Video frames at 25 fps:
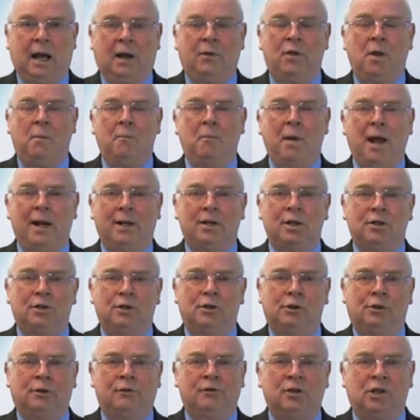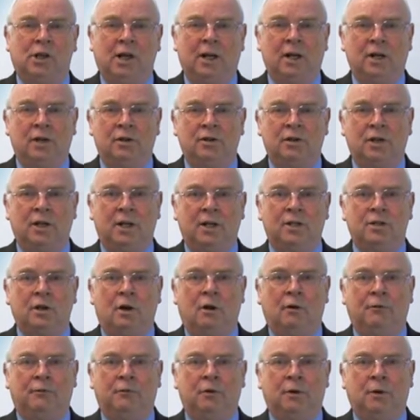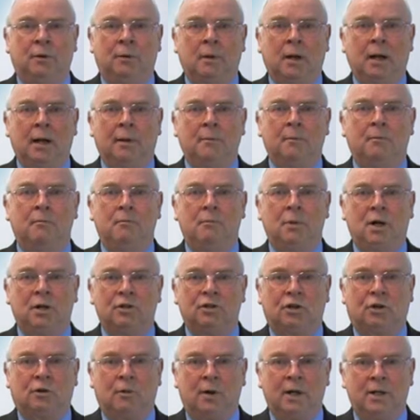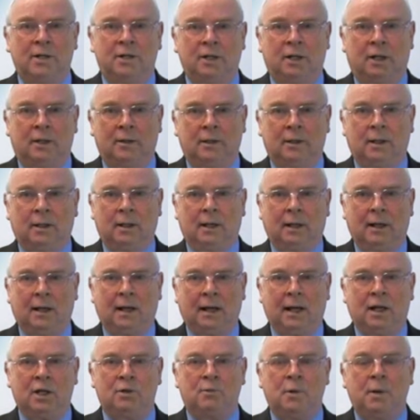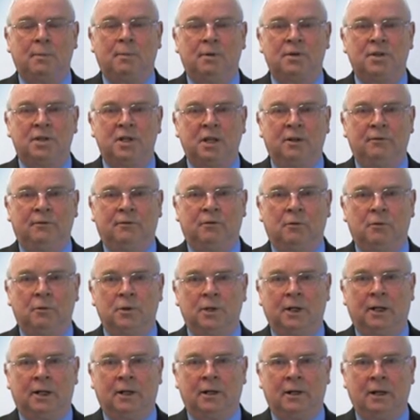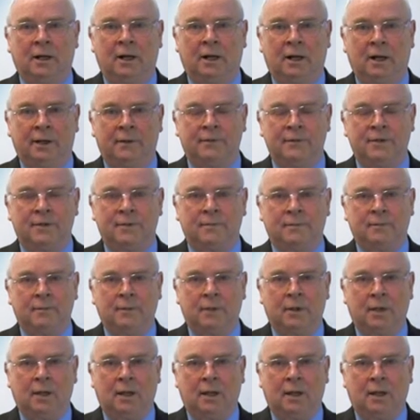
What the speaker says: And the magnitude of change is often much greater as we proceed forward in our lives.